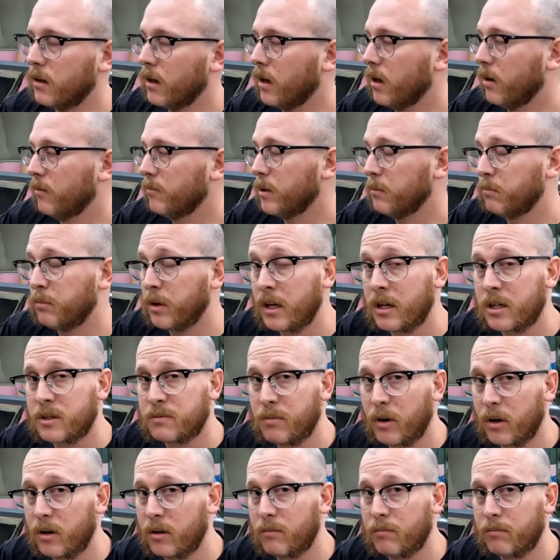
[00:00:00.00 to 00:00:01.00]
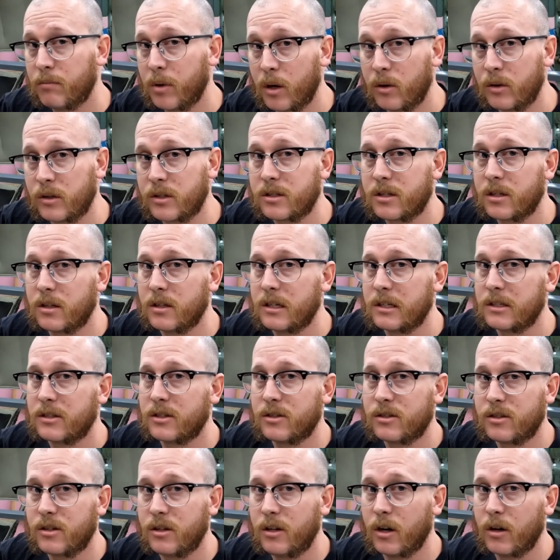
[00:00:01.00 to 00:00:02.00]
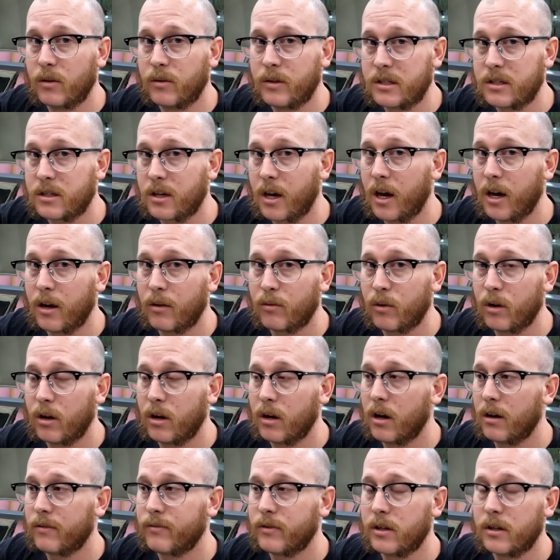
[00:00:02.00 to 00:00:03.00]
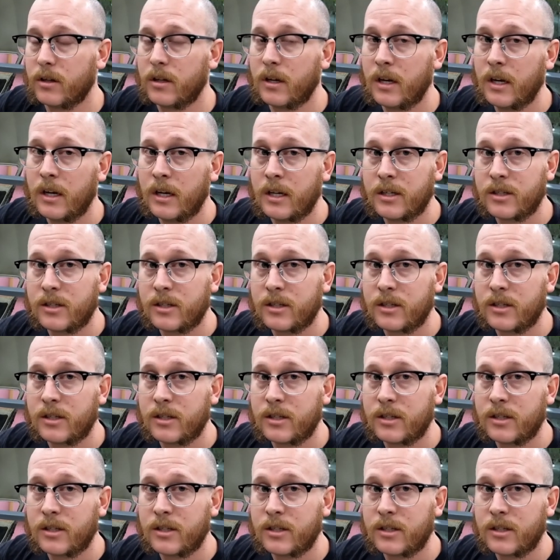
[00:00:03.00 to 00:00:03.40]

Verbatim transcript: Um, the biggest bon bonus to this is, you know, this can run off a